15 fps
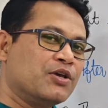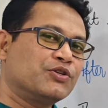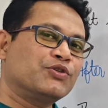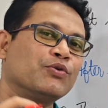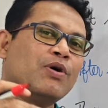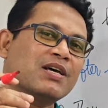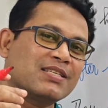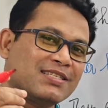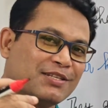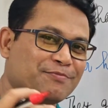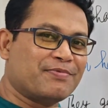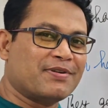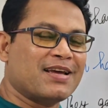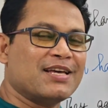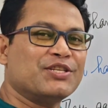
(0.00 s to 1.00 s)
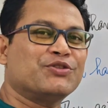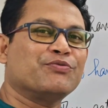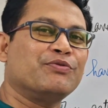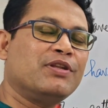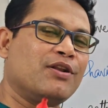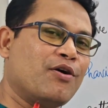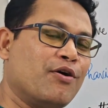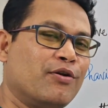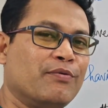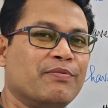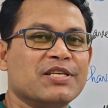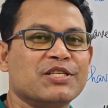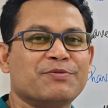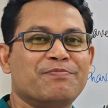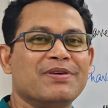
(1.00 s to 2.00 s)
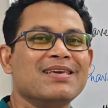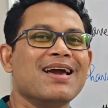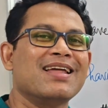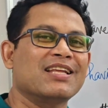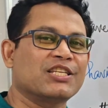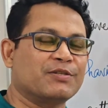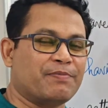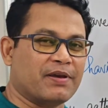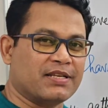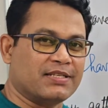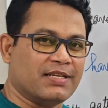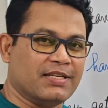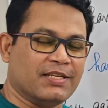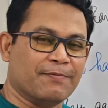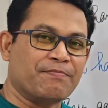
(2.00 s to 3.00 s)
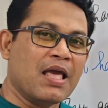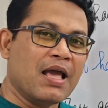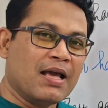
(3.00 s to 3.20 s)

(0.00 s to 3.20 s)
so a surprise will always be unexpected.